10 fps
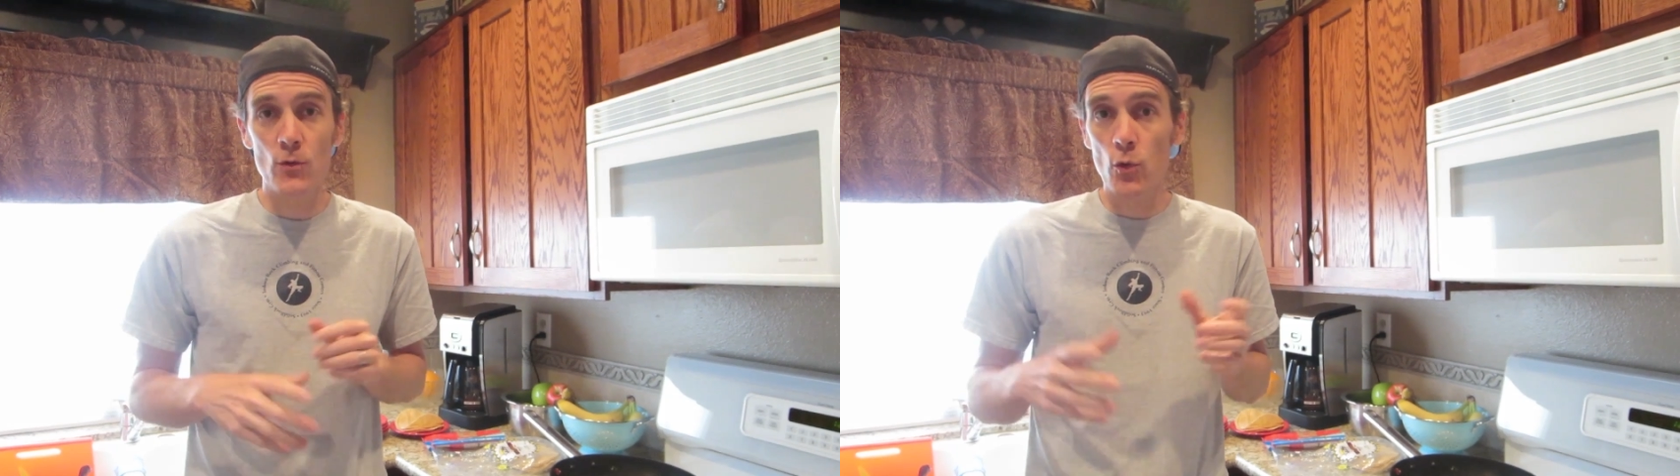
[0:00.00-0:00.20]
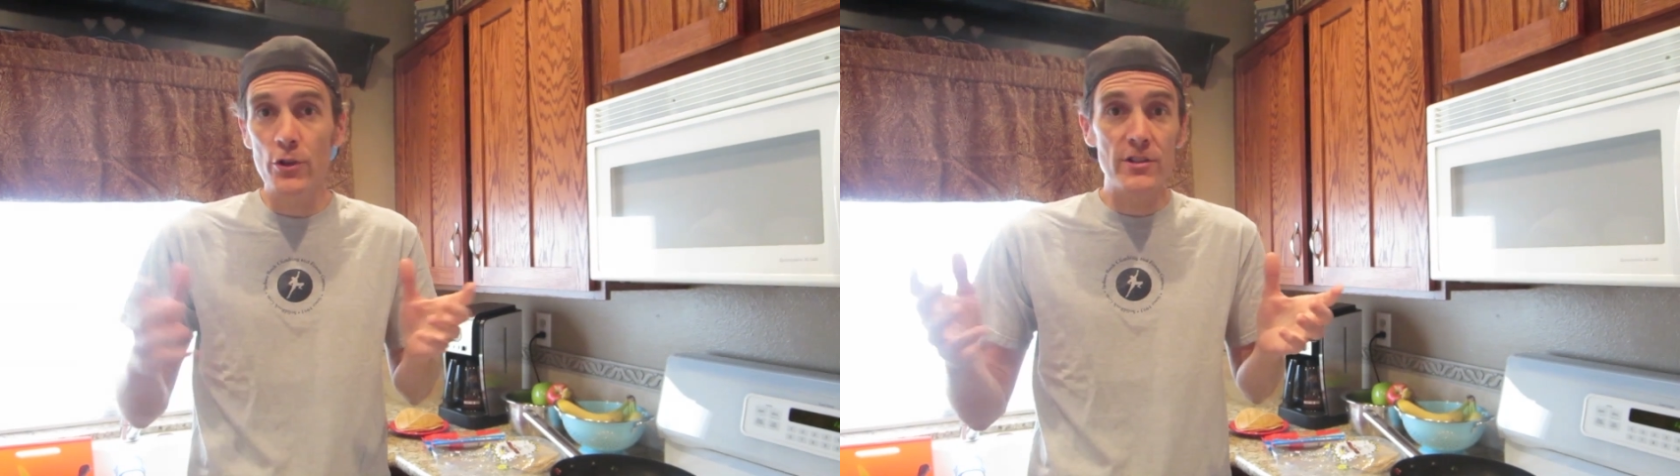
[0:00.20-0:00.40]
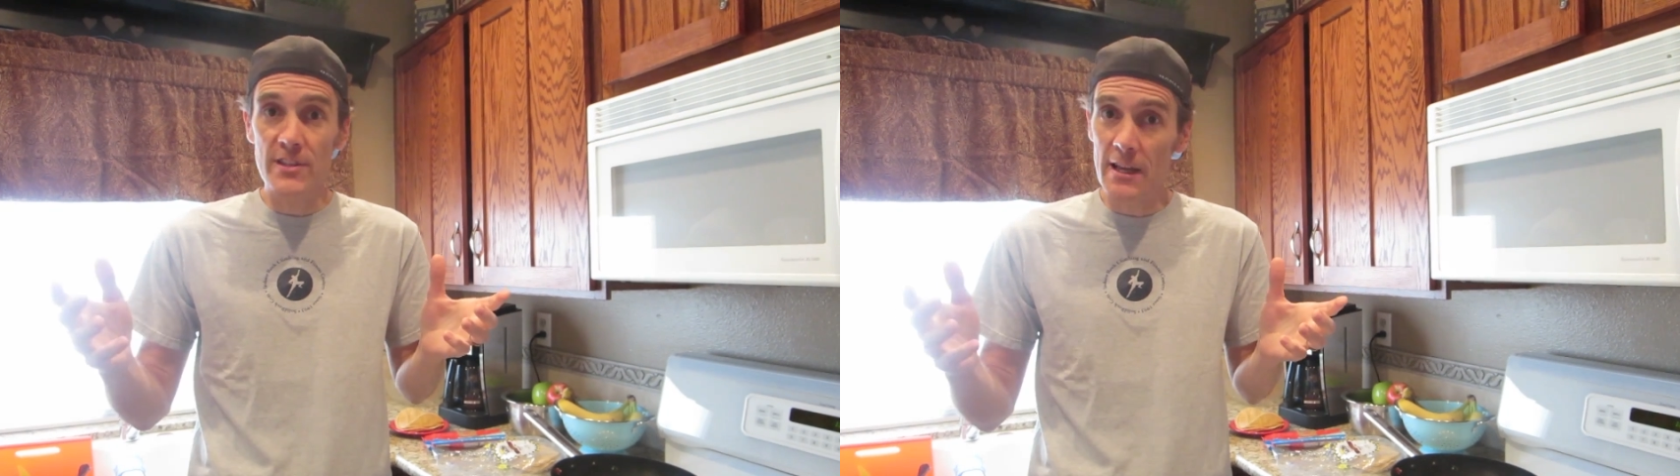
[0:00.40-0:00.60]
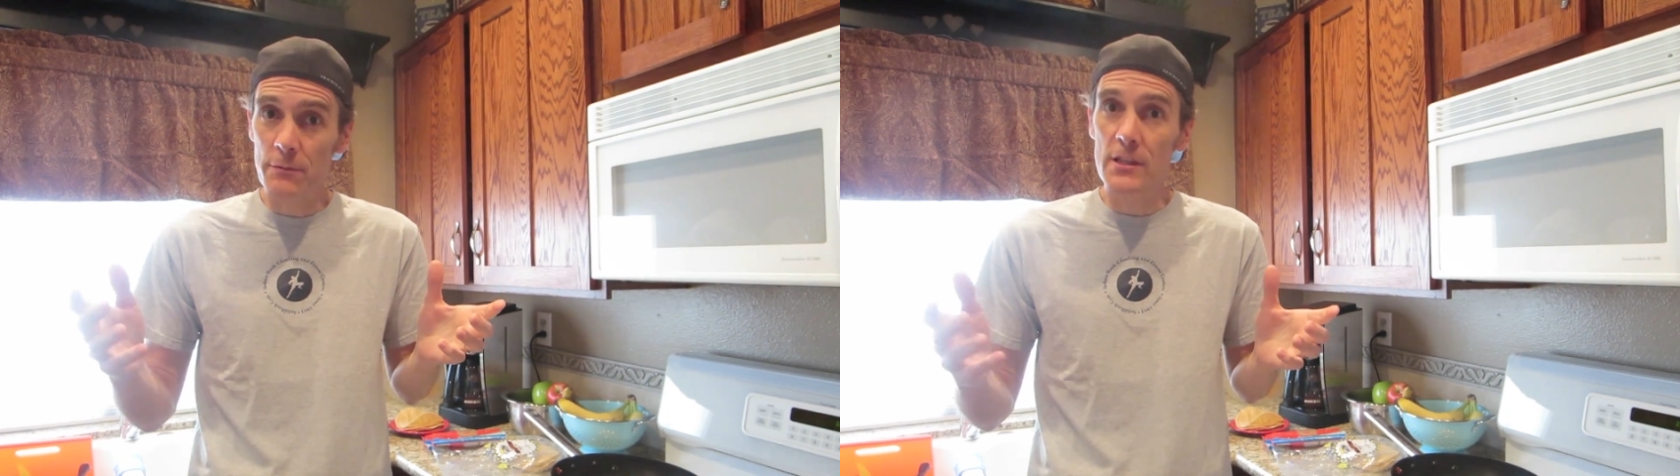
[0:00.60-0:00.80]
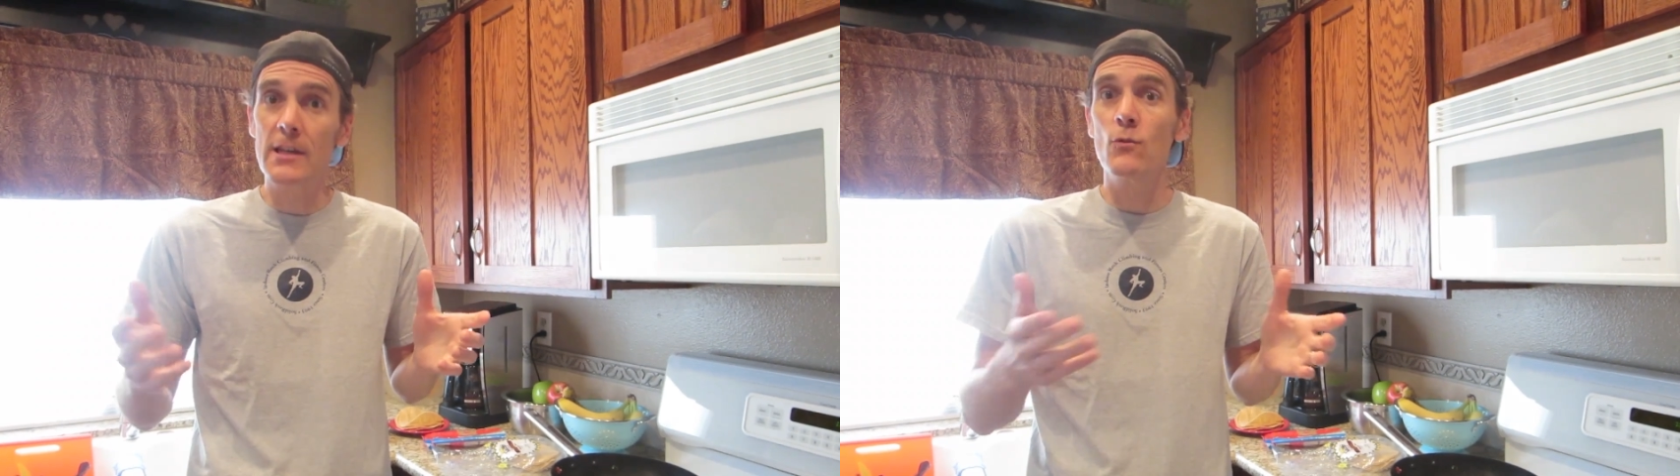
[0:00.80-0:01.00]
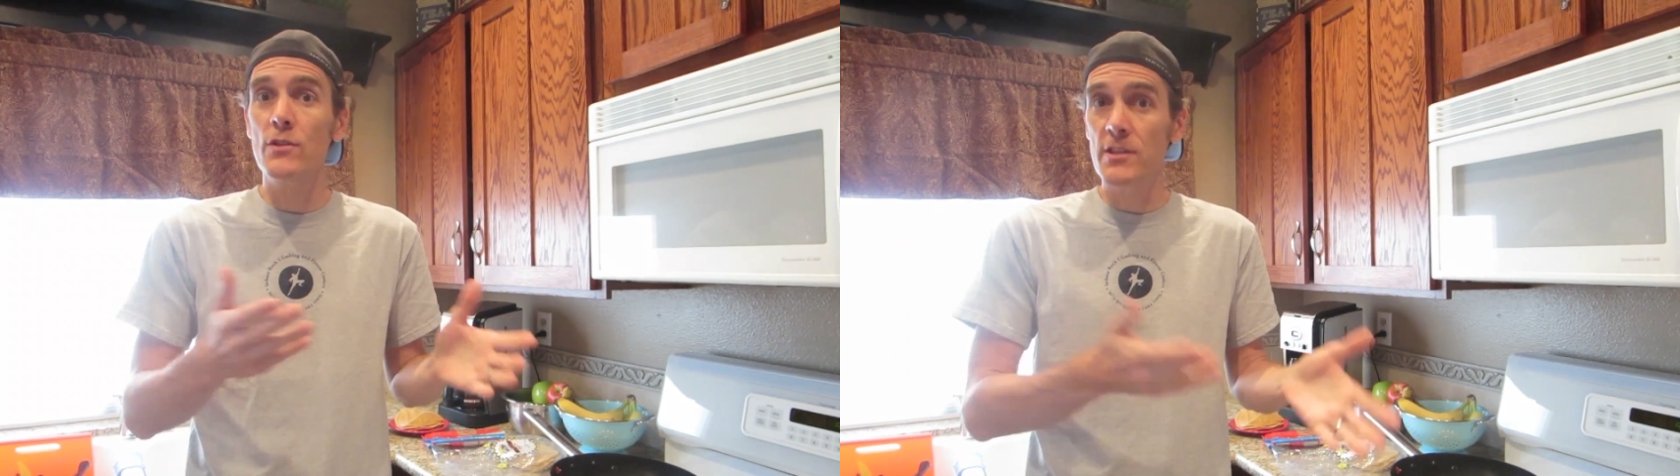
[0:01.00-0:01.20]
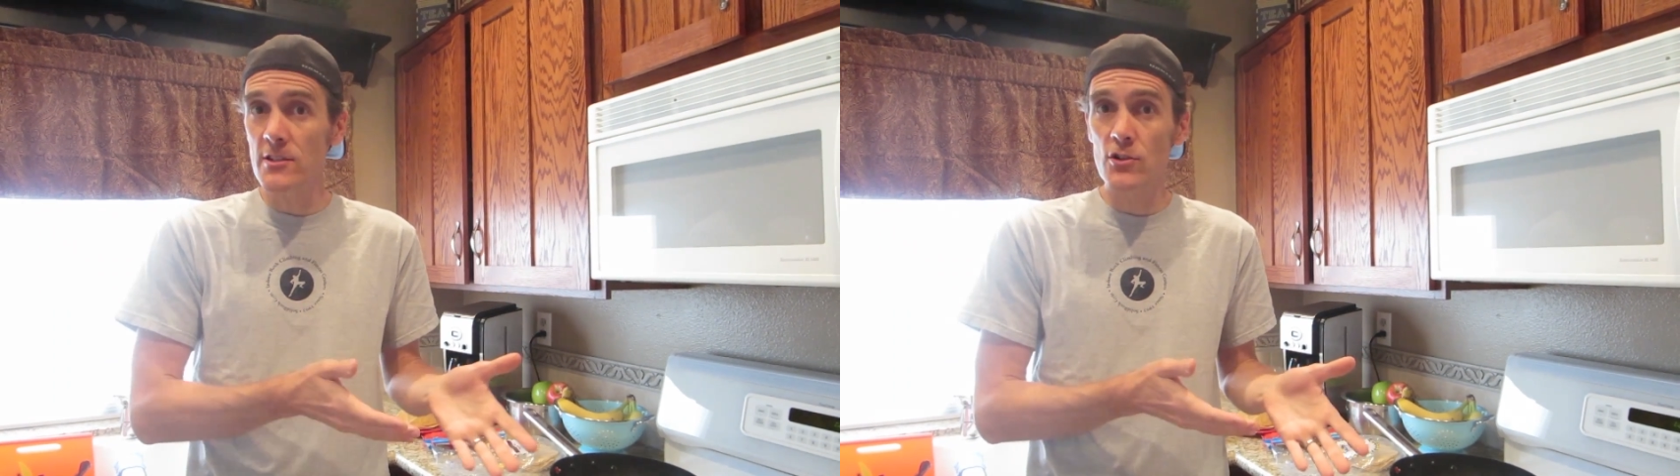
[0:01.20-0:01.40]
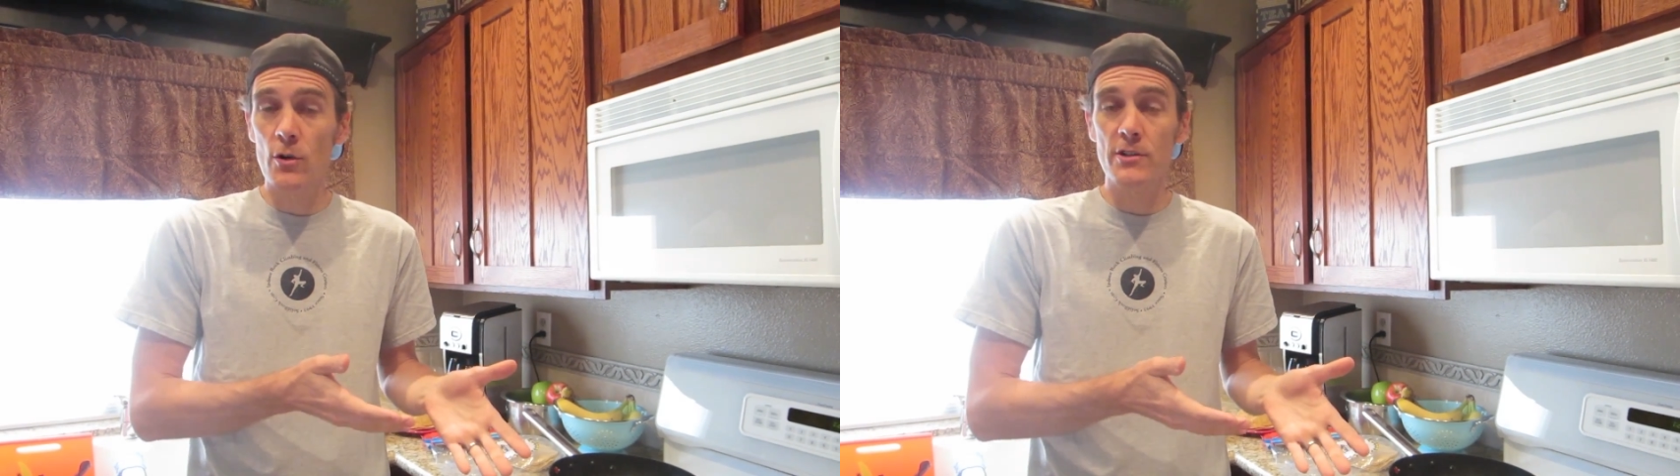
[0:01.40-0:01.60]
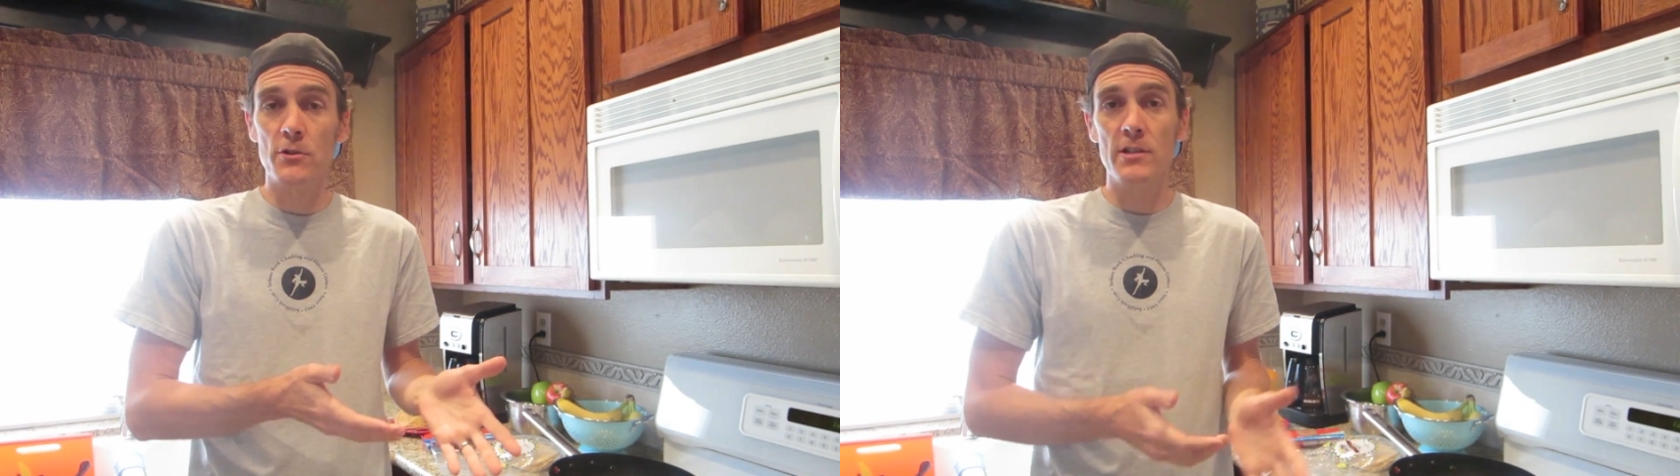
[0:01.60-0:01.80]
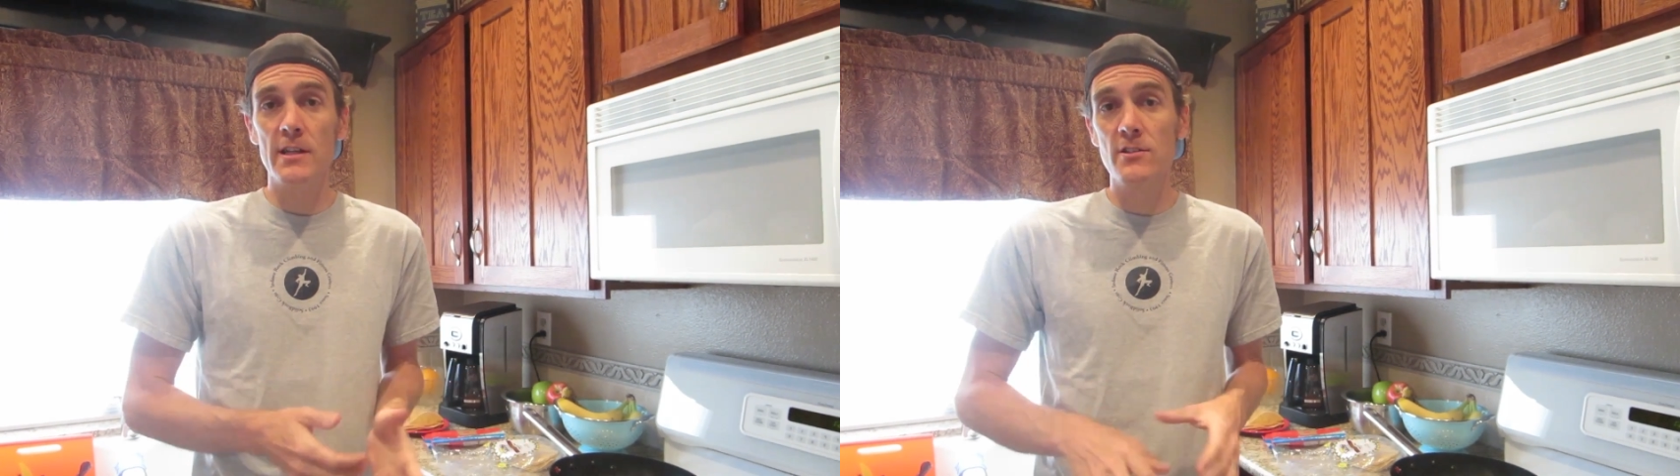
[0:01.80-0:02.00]
we'll do the same thing with these corn
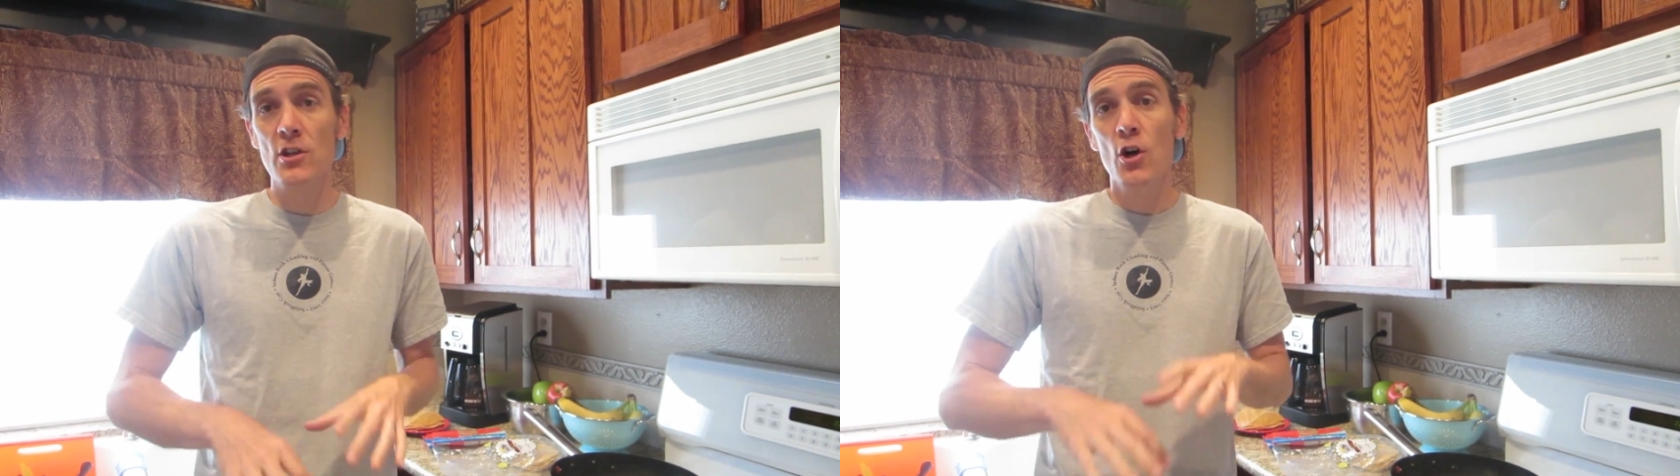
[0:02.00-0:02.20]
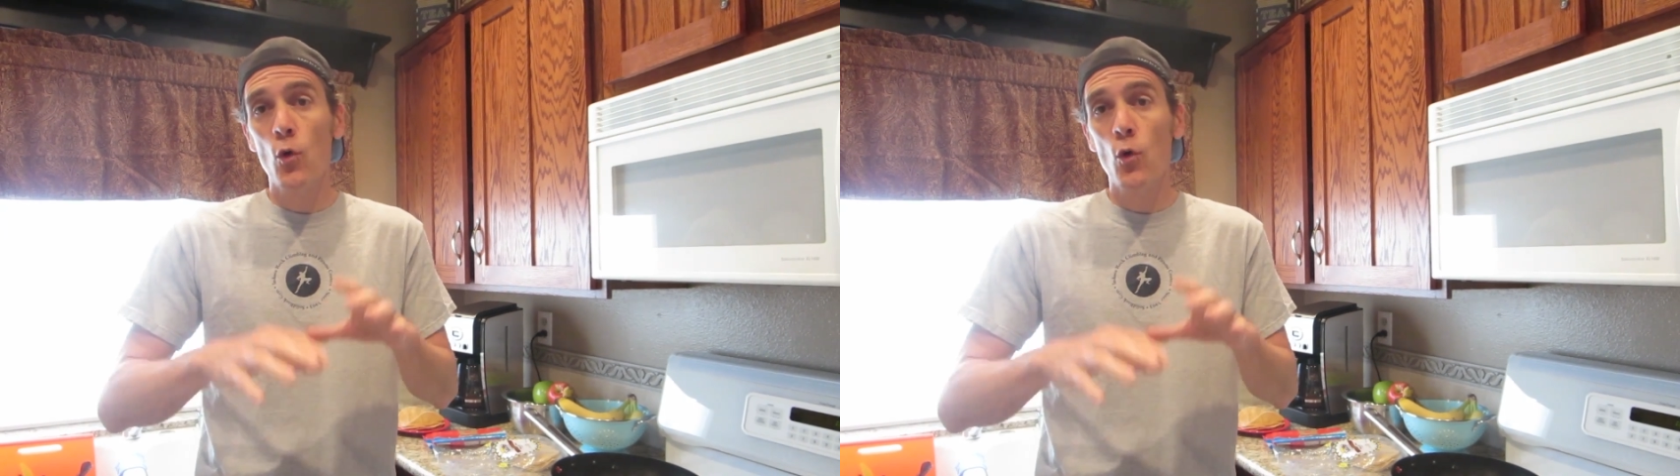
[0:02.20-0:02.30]
tortillas.